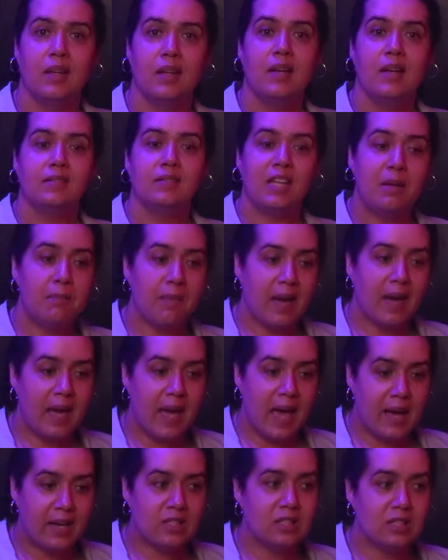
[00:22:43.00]
they might
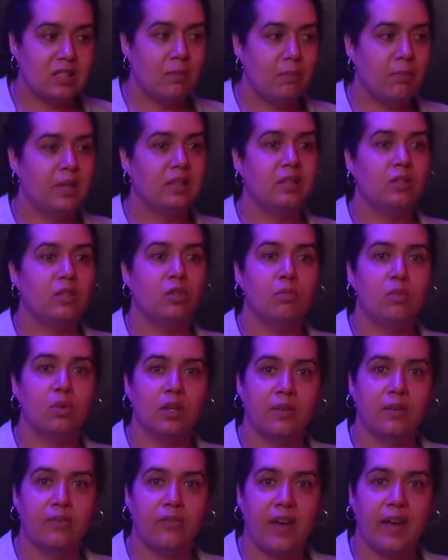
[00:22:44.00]
actually be a little more
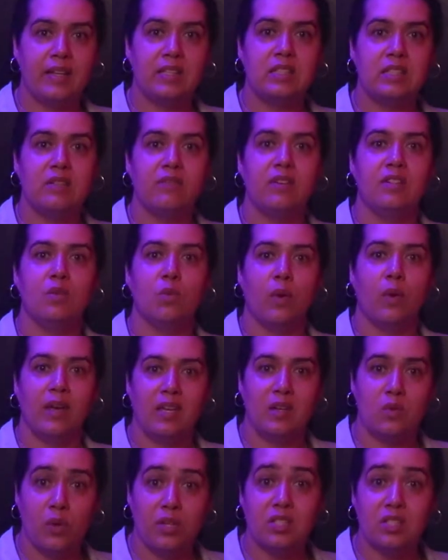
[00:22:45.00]
effective in the way
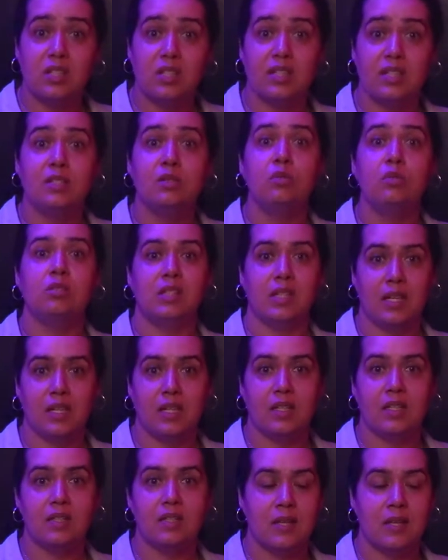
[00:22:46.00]
in which they do
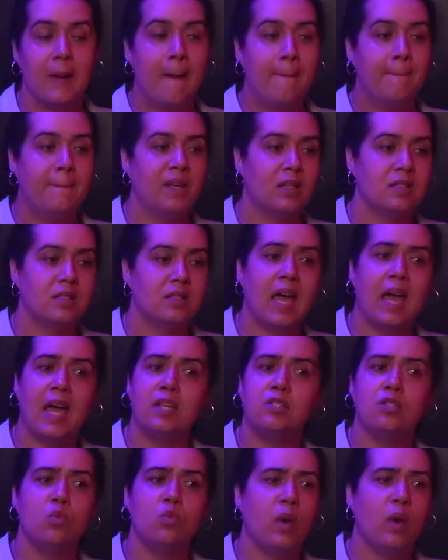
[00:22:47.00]
things. Because
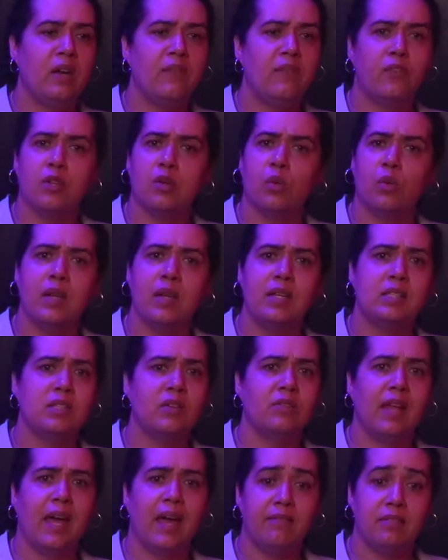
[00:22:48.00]
as you wait for the rest of
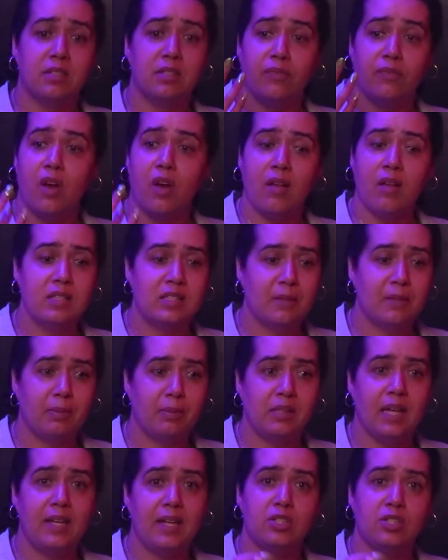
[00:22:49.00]
life to fall into
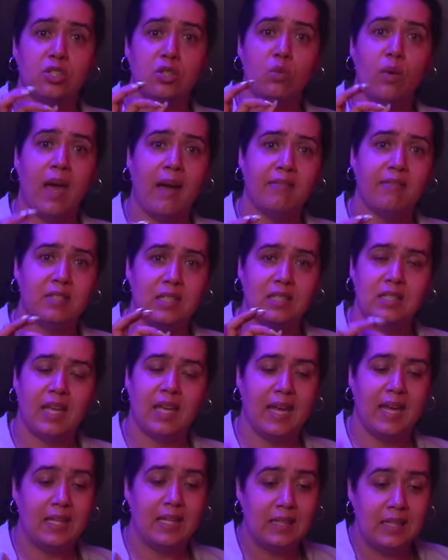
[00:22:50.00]
place, you have to
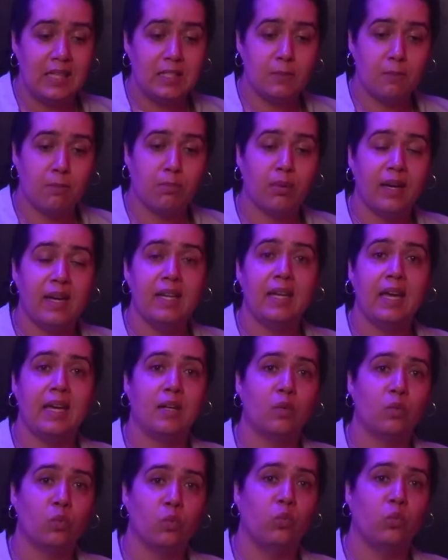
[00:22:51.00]
take this break
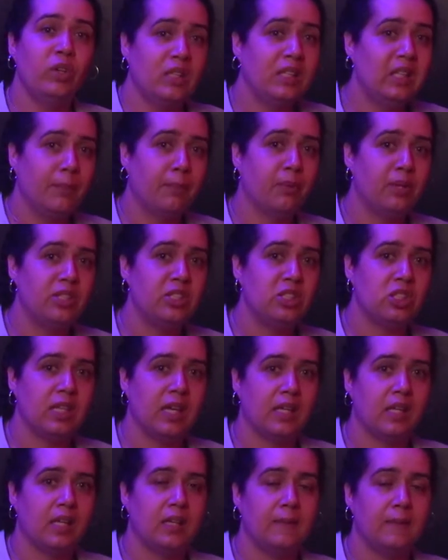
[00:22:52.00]
and really
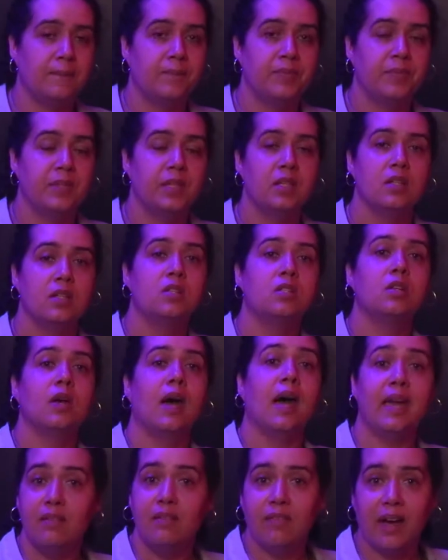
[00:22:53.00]
appreciate it. So
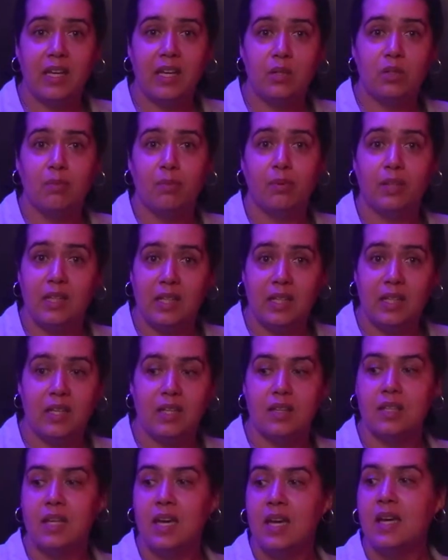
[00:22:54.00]
I invite you to breathe.
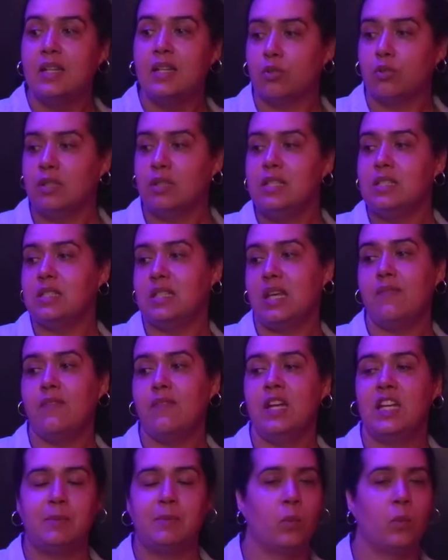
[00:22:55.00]
3 and 7
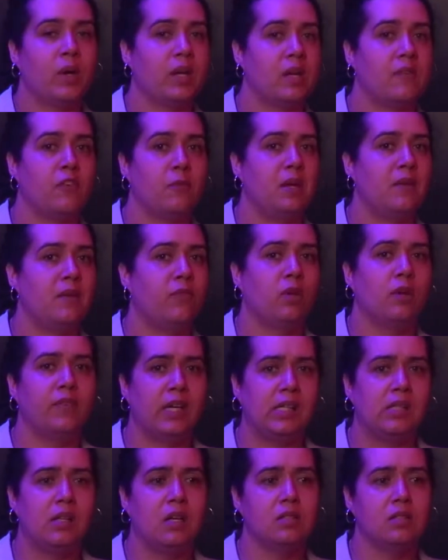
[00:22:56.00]
has been working for me for a
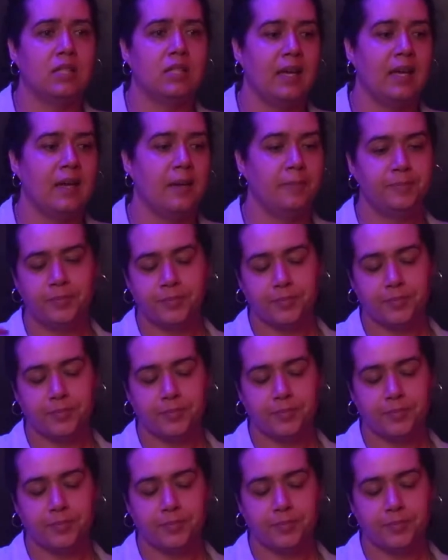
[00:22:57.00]
very long time.